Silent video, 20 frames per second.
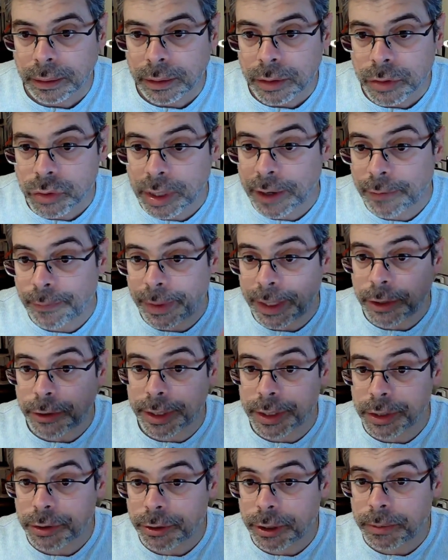So I have my
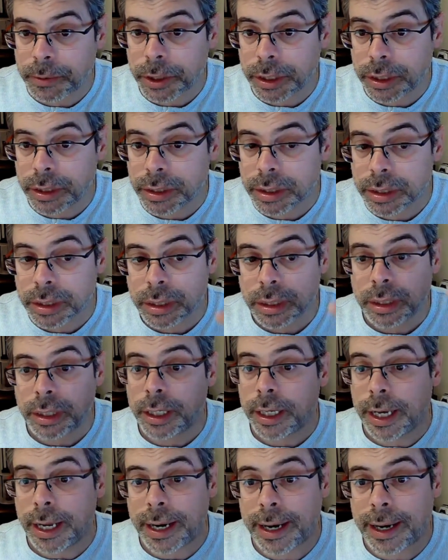transcriptions,
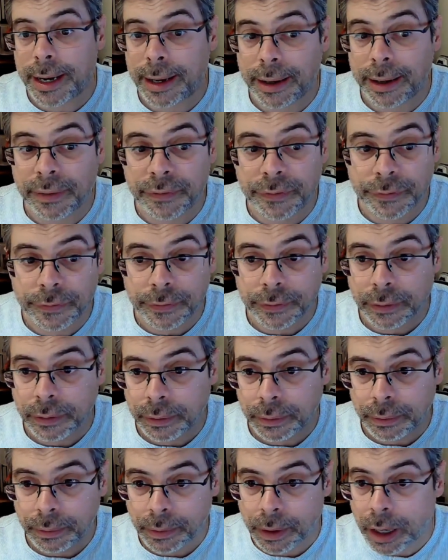and I have
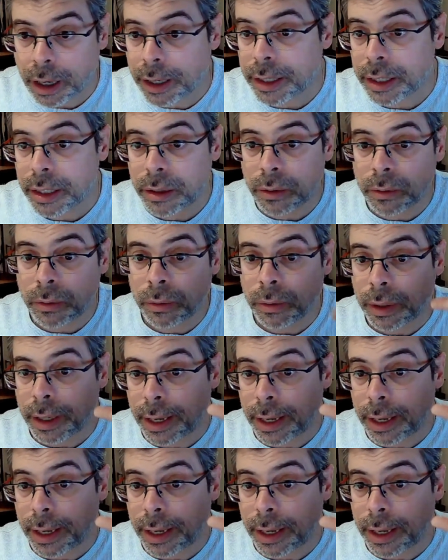audio